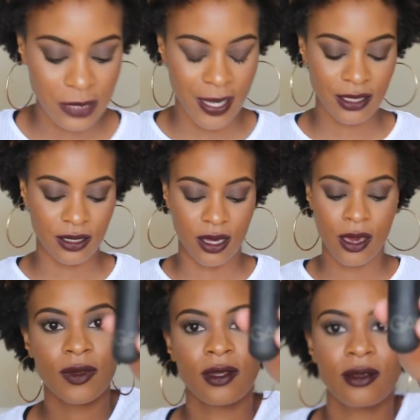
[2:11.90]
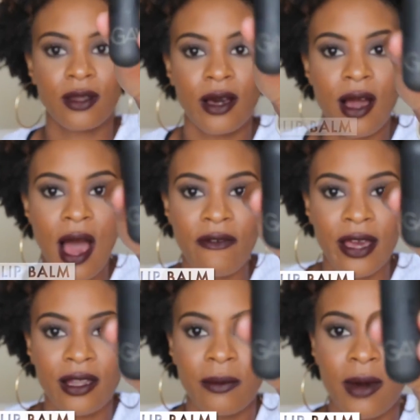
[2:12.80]
next best thing. The
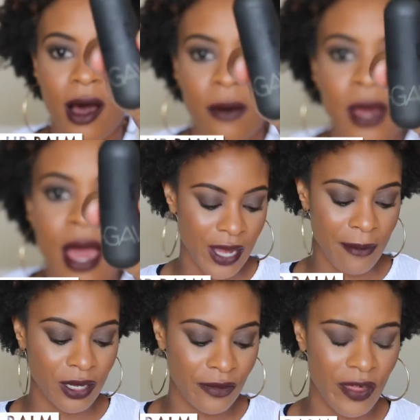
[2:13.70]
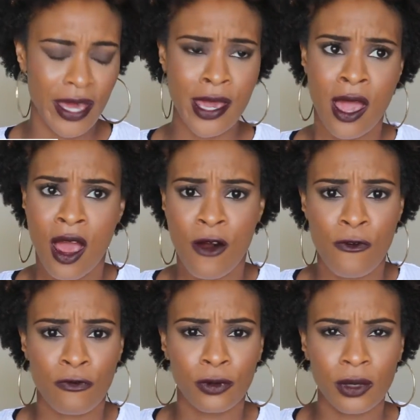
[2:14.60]
Agave Lip Balm. Yeah, I believe they
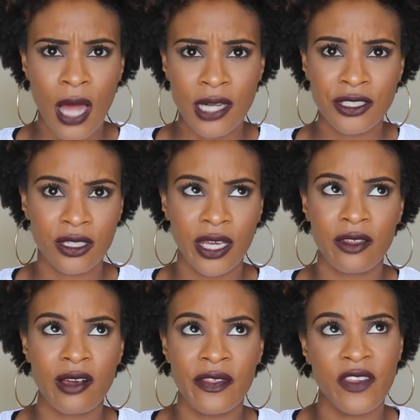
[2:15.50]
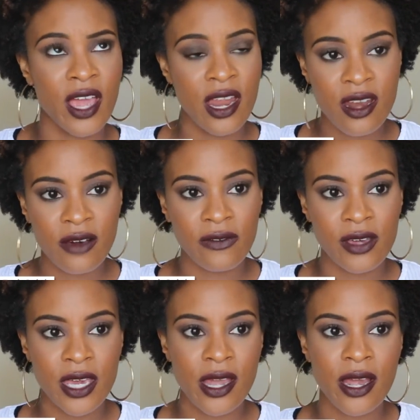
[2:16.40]
launched it either at the end of
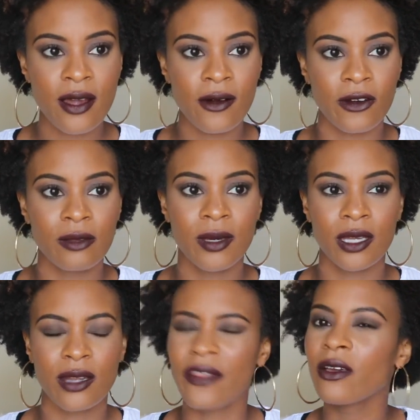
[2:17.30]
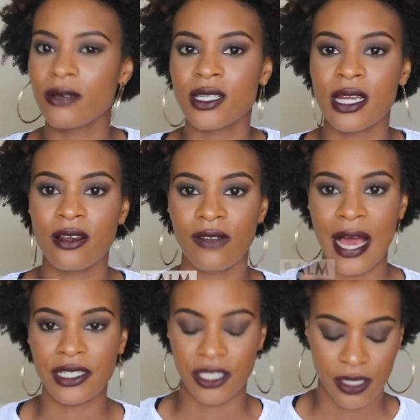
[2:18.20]
the year or the beginning. I think it was the end of
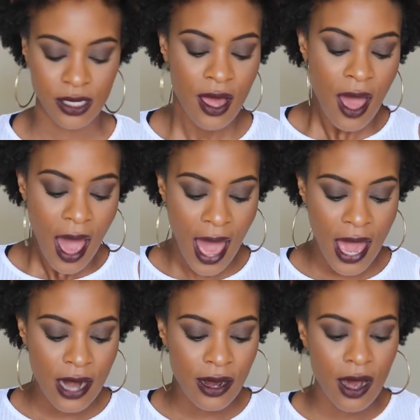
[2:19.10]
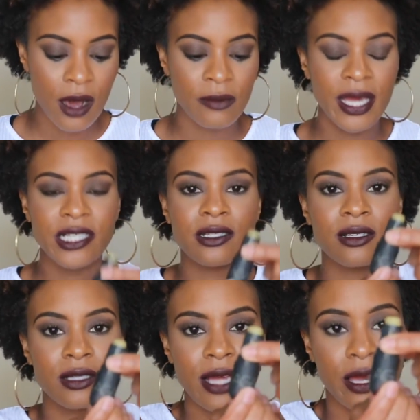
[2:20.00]
last year. And um, it just
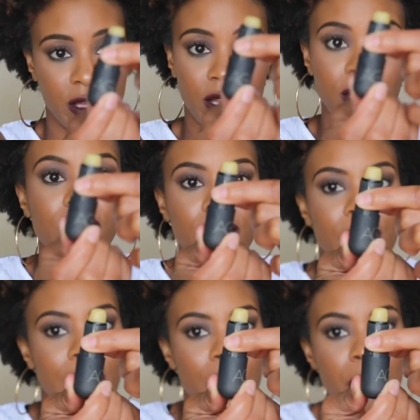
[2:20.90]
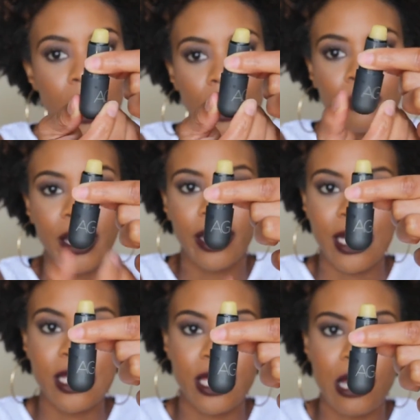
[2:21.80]
looks like literally like a balm, like
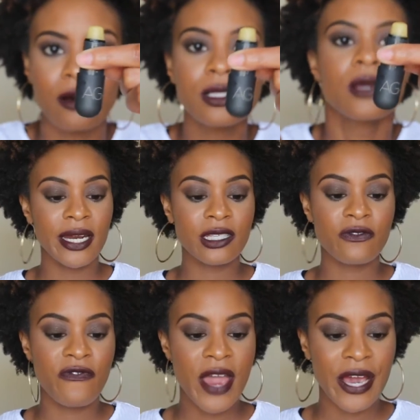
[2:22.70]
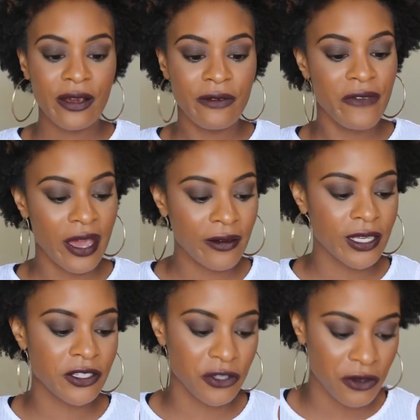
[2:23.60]
anything else. It is very,
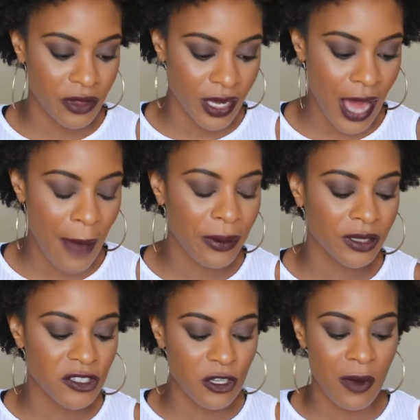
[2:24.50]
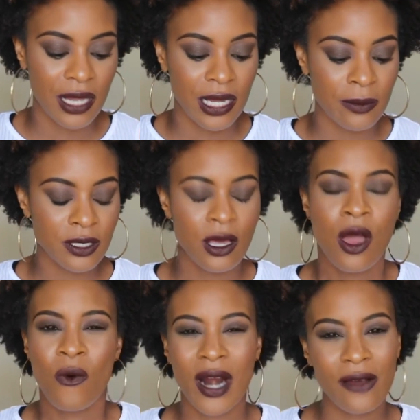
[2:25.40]
very soothing. I put this on my lips
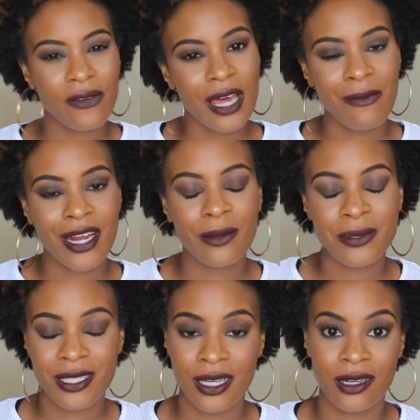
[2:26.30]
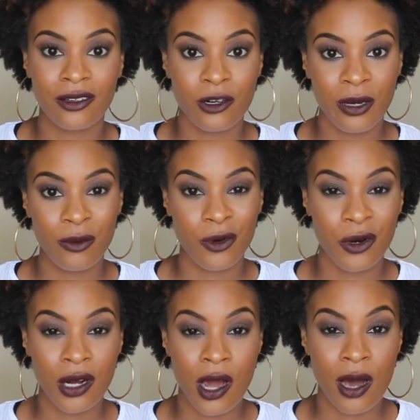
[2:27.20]
when I feel like my lips need a little bit
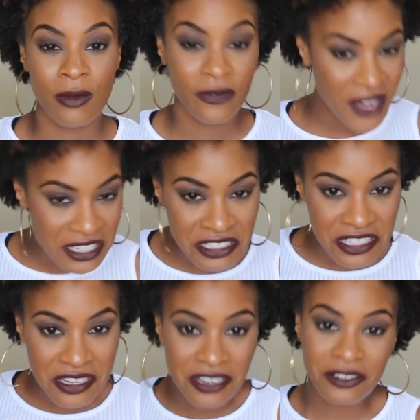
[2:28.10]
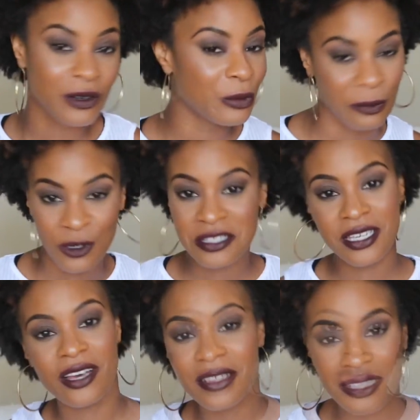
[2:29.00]
more um, affection, a little bit more
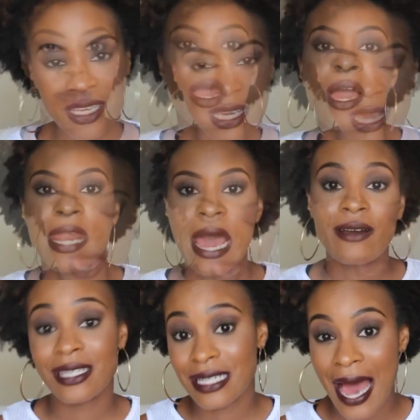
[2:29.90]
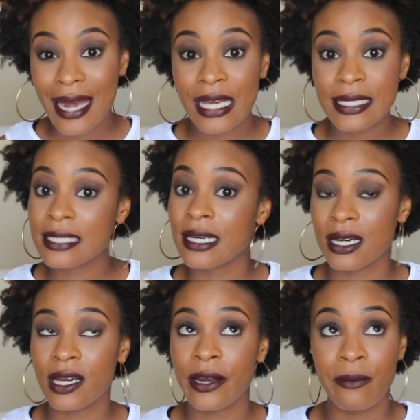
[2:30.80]
T L C. Now, it's not as
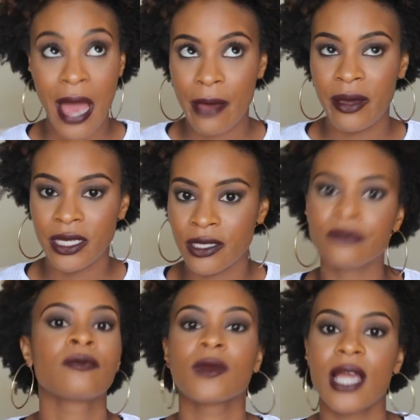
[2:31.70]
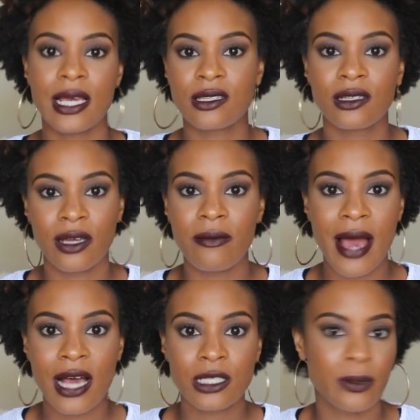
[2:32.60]
good, in my opinion, as the lip
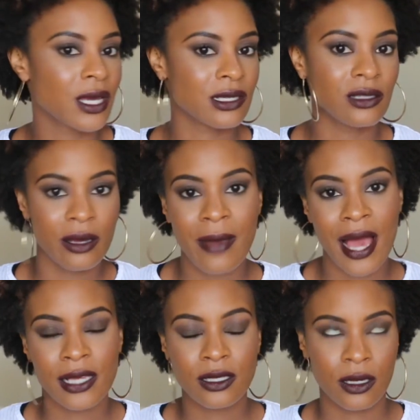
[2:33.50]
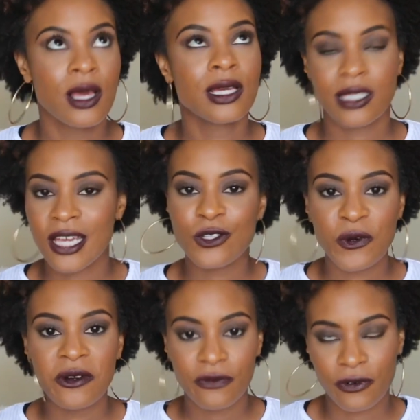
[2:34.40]
mask, because the lip mask stays
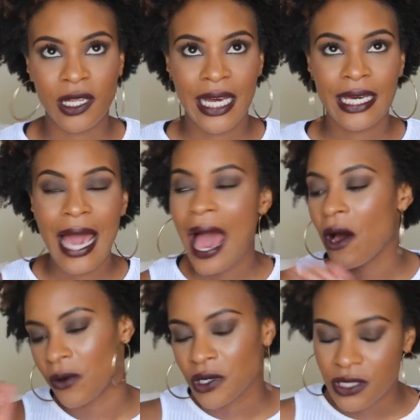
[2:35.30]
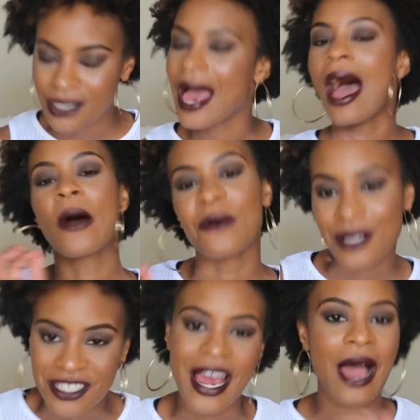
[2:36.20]
on for like hours and
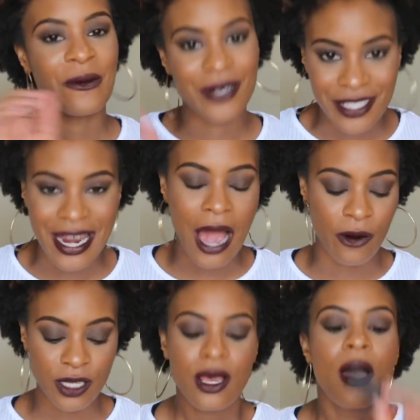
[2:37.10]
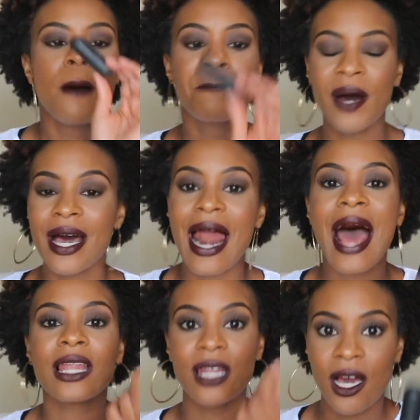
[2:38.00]
hours and hours and hours. But
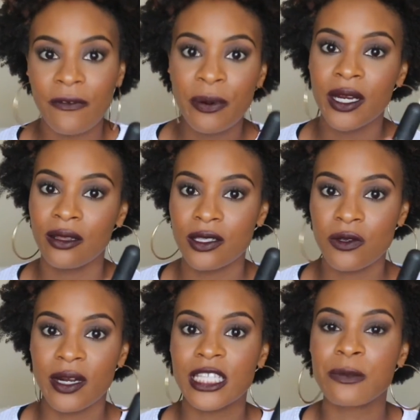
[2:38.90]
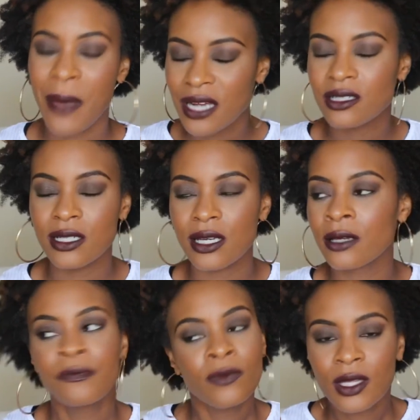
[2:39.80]
I love putting this on, especially
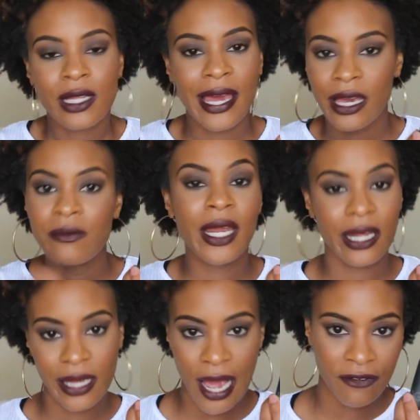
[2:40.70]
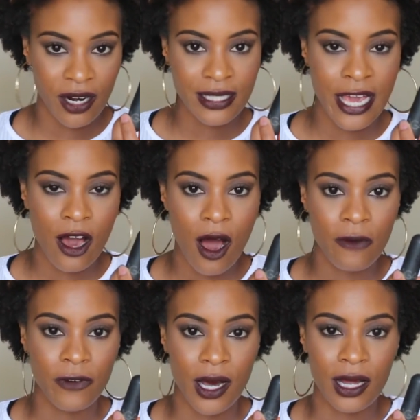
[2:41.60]
like immediately after I take
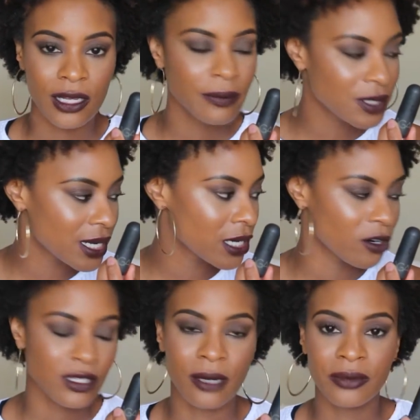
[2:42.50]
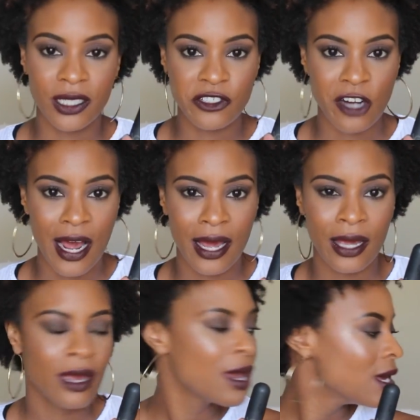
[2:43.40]
off uh, lipstick or something
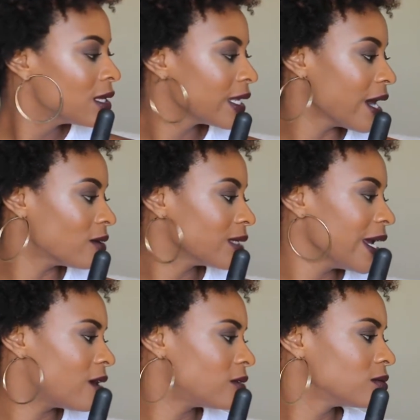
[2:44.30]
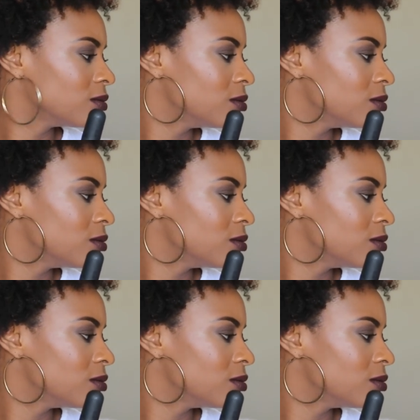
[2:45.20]
drying. Leo, Leo,